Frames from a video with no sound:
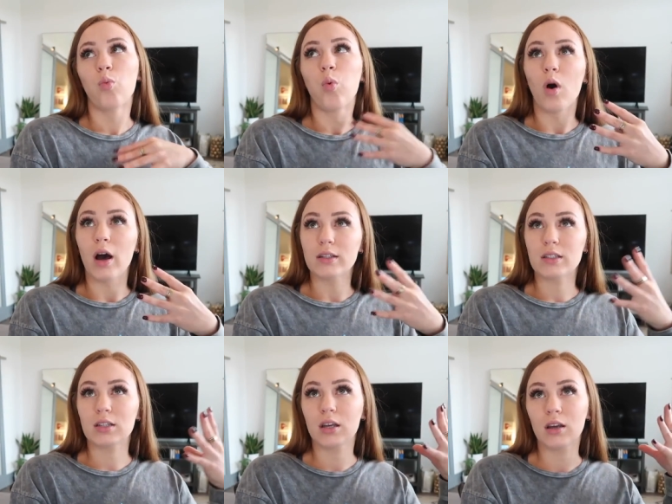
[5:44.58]
what
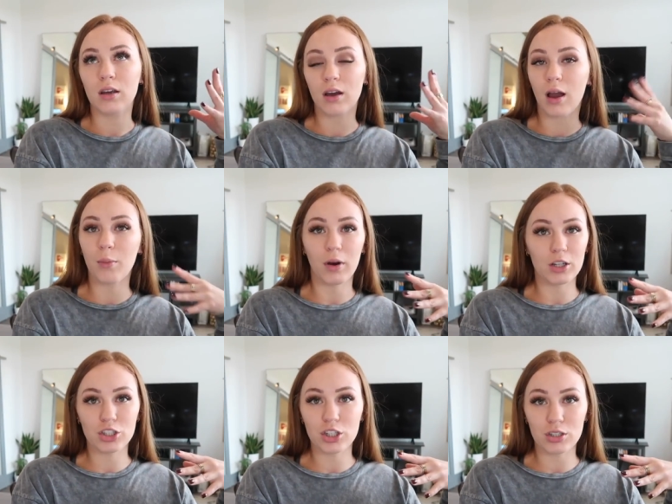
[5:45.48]
I
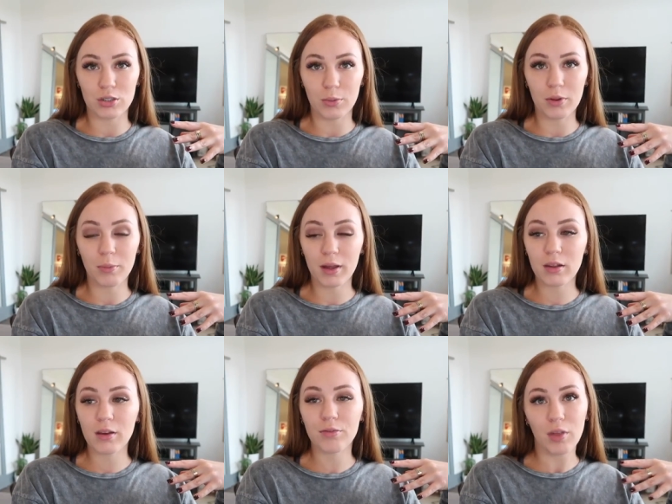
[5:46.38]
wanted to do with my life.